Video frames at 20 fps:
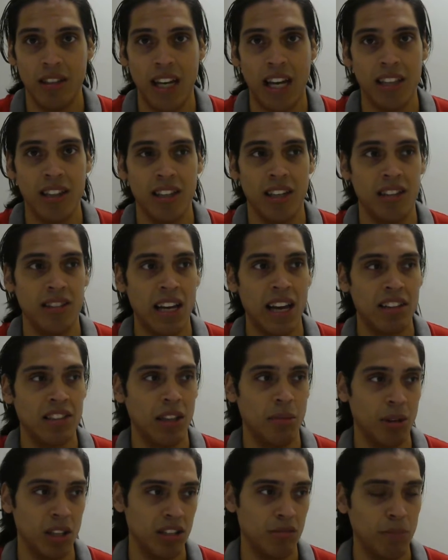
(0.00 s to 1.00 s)
not the exact
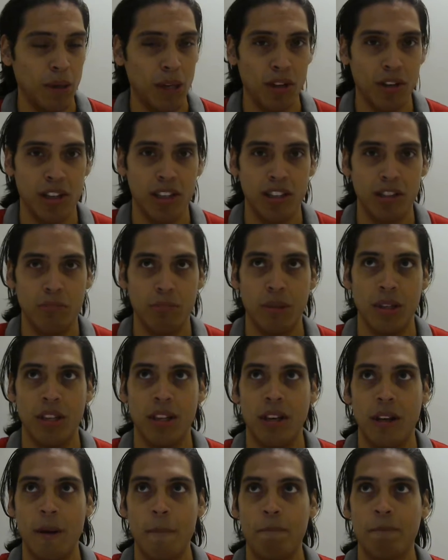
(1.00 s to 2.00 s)
same experience,
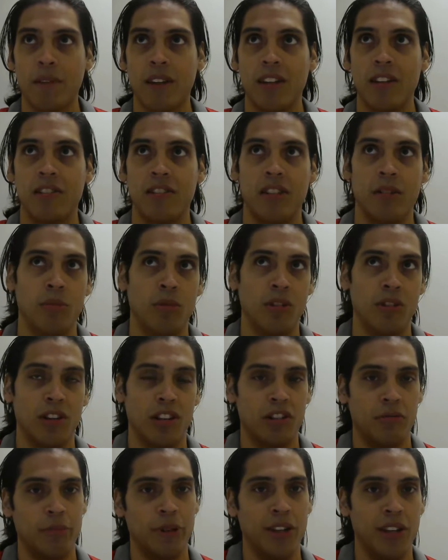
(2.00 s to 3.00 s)
but similar
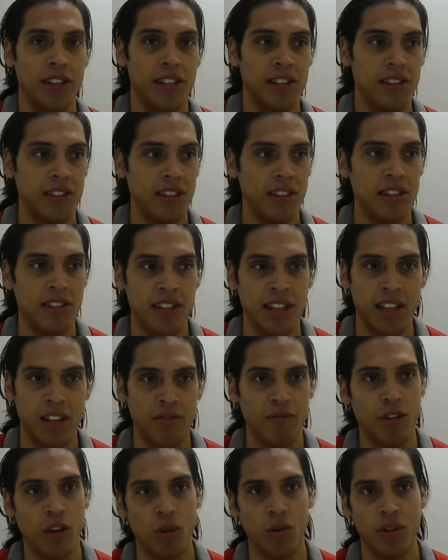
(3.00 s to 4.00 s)
experiences that
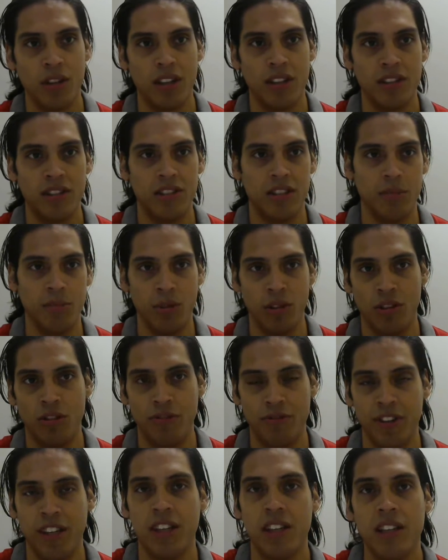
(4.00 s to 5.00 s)
evoke similar
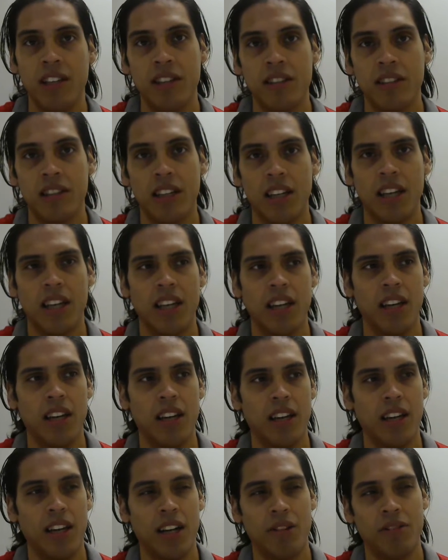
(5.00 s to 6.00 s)
feelings.
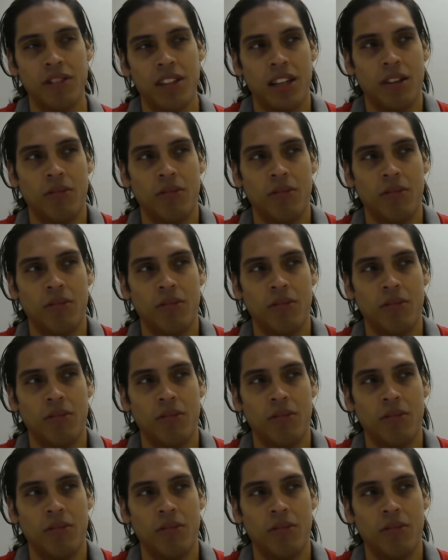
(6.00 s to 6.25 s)
And I was like,